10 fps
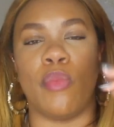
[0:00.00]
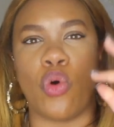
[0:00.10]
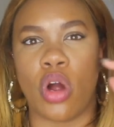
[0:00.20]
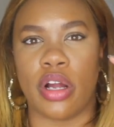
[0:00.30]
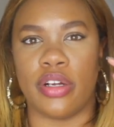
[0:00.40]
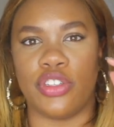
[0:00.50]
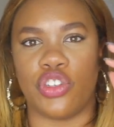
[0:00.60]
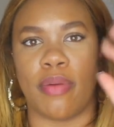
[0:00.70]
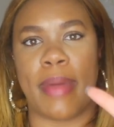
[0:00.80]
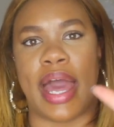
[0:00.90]
more
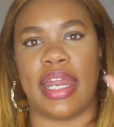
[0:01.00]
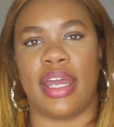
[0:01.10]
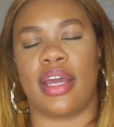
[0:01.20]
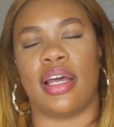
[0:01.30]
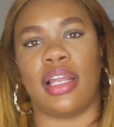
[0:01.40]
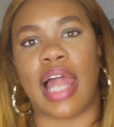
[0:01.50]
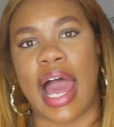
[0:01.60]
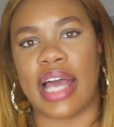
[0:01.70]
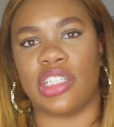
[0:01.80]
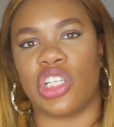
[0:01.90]
dramatic
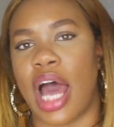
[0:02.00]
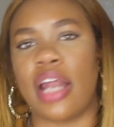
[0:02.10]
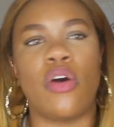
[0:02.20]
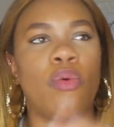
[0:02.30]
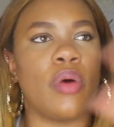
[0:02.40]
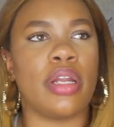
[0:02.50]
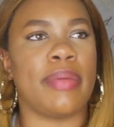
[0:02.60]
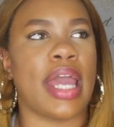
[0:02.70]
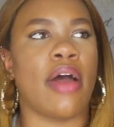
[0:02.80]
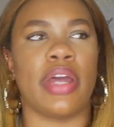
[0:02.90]
lash. I don't want to
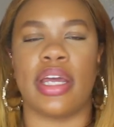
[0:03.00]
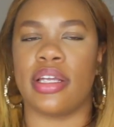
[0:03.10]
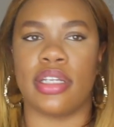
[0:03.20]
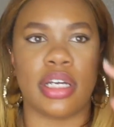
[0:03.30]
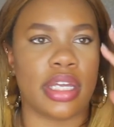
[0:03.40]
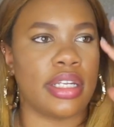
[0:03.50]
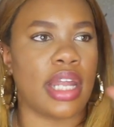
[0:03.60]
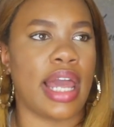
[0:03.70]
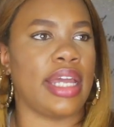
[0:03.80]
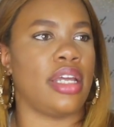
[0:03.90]
be out here looking
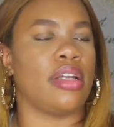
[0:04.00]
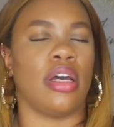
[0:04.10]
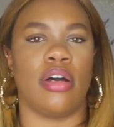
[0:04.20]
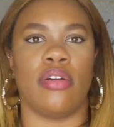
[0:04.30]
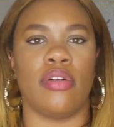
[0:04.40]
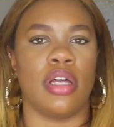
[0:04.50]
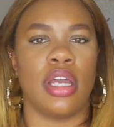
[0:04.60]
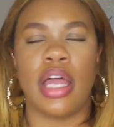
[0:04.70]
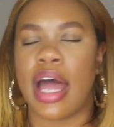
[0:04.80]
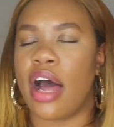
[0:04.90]
like, you know,
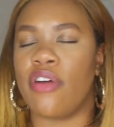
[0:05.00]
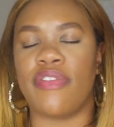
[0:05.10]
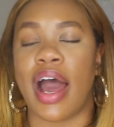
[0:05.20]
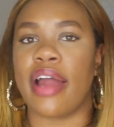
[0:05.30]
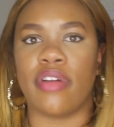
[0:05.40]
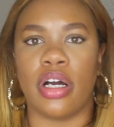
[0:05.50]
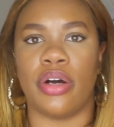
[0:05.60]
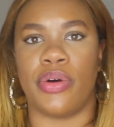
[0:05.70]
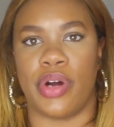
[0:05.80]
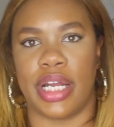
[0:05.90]

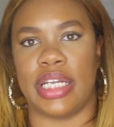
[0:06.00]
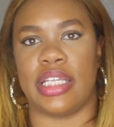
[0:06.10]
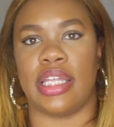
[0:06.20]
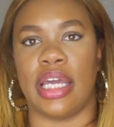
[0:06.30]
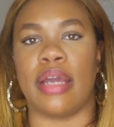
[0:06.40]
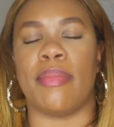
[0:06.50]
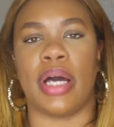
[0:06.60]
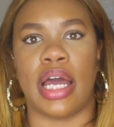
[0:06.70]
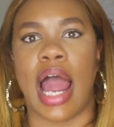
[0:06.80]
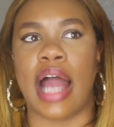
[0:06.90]
Elvira or anything,
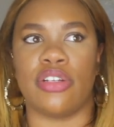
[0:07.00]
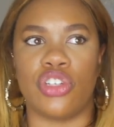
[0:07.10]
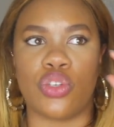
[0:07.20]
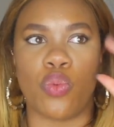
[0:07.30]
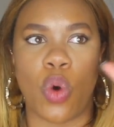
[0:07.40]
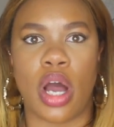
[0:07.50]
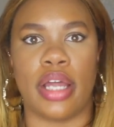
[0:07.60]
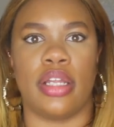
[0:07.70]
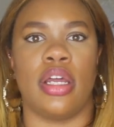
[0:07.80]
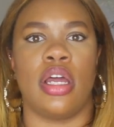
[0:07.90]
but I just
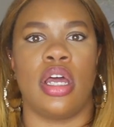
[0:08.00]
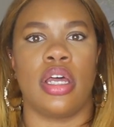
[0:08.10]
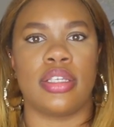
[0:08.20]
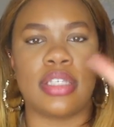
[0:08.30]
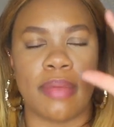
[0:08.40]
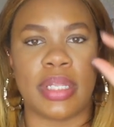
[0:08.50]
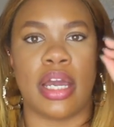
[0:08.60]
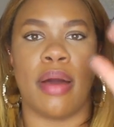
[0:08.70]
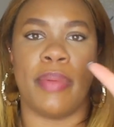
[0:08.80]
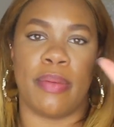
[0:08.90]
want
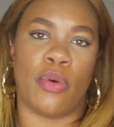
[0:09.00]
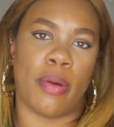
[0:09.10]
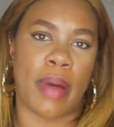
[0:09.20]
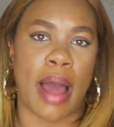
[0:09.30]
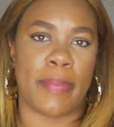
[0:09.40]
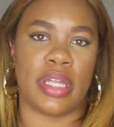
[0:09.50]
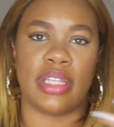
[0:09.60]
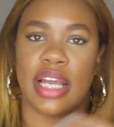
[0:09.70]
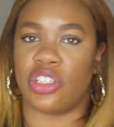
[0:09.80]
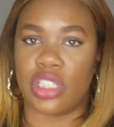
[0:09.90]
something a bit more
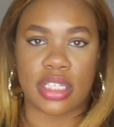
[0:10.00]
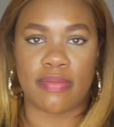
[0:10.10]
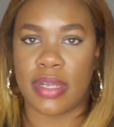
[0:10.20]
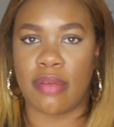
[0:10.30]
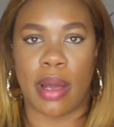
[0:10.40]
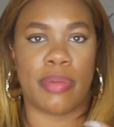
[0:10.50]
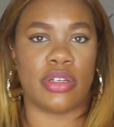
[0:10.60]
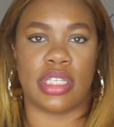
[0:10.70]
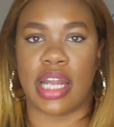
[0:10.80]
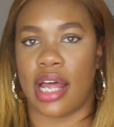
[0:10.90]
popping. That's just me, my
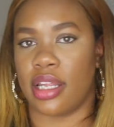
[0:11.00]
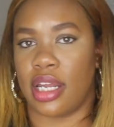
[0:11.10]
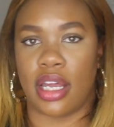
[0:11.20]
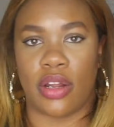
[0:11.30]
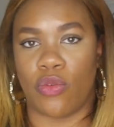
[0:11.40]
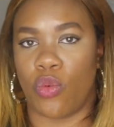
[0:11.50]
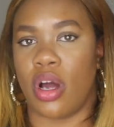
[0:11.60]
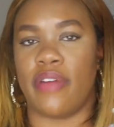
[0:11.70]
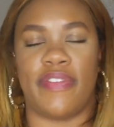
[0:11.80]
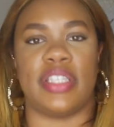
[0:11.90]
personality, and
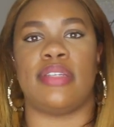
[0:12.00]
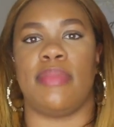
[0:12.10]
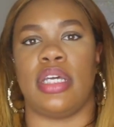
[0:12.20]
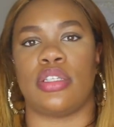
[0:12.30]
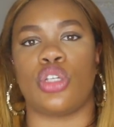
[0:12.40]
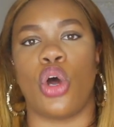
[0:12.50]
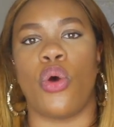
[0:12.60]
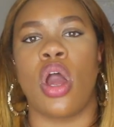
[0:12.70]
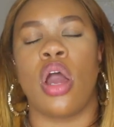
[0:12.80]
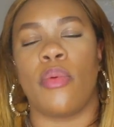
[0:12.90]
what fits me.
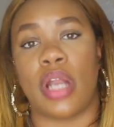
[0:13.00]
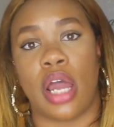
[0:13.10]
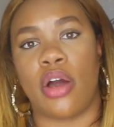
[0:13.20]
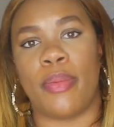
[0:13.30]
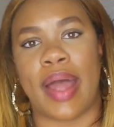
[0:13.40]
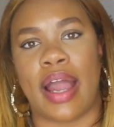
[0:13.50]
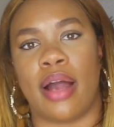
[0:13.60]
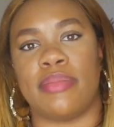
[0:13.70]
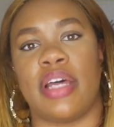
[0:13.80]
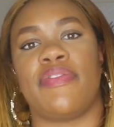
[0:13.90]
So when I go back,
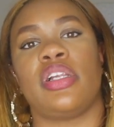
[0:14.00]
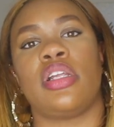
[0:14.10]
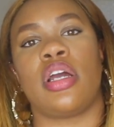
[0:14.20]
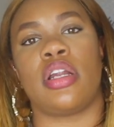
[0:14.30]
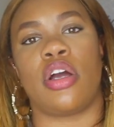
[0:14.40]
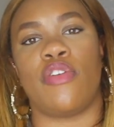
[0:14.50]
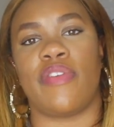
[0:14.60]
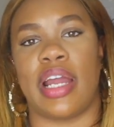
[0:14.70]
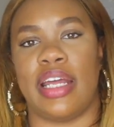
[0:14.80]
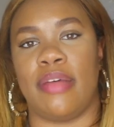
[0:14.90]
I'm definitely going to go
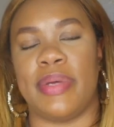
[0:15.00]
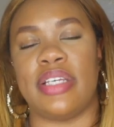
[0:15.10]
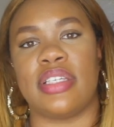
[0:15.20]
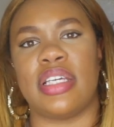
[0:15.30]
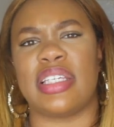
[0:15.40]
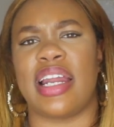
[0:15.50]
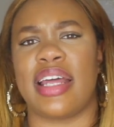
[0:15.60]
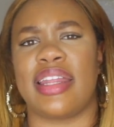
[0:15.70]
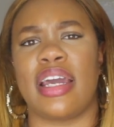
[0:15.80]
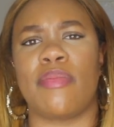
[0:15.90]
for 80 pieces. And
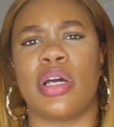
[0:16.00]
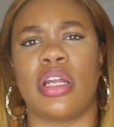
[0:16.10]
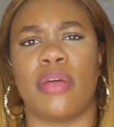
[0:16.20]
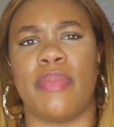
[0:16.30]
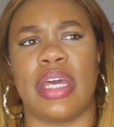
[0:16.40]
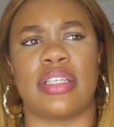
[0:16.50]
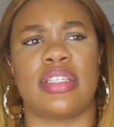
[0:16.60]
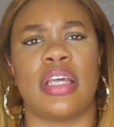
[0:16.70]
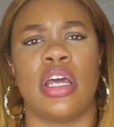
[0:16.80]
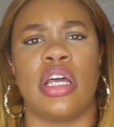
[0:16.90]
I think I'm going to mix